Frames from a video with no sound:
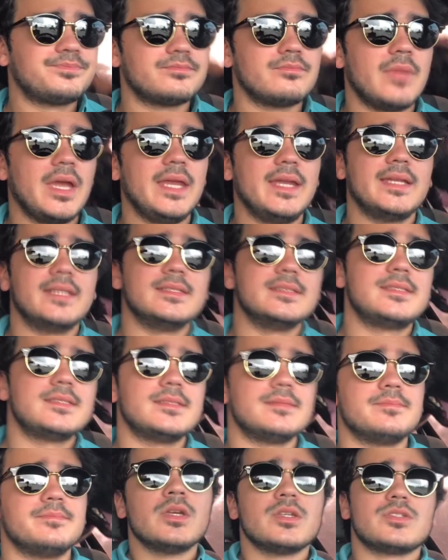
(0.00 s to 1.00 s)

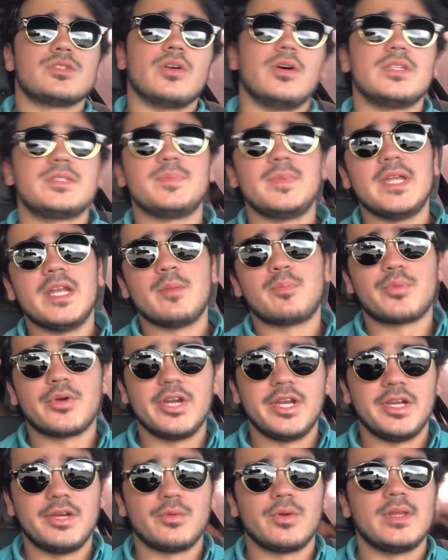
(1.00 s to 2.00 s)
maintenance. So it's been a
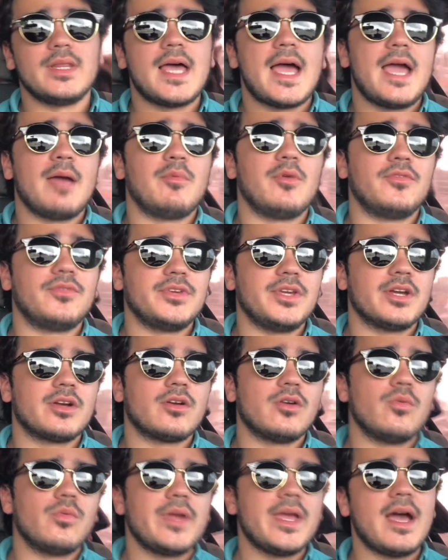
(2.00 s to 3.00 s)
pretty reliable
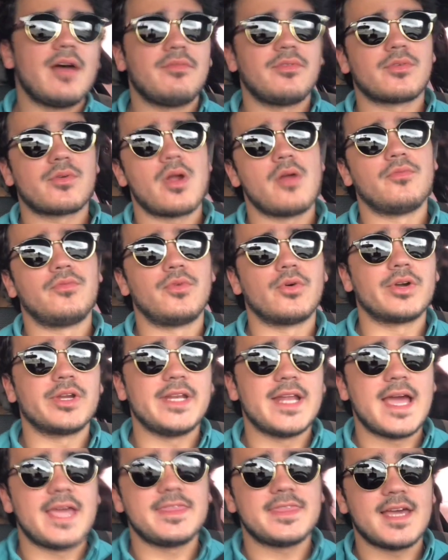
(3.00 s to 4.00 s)
vehicle. We have around
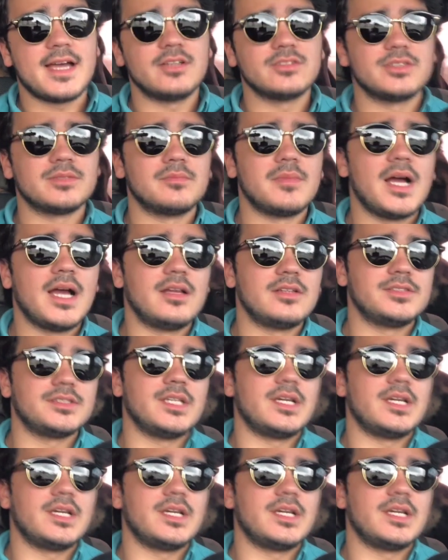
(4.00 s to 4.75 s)
49,000 miles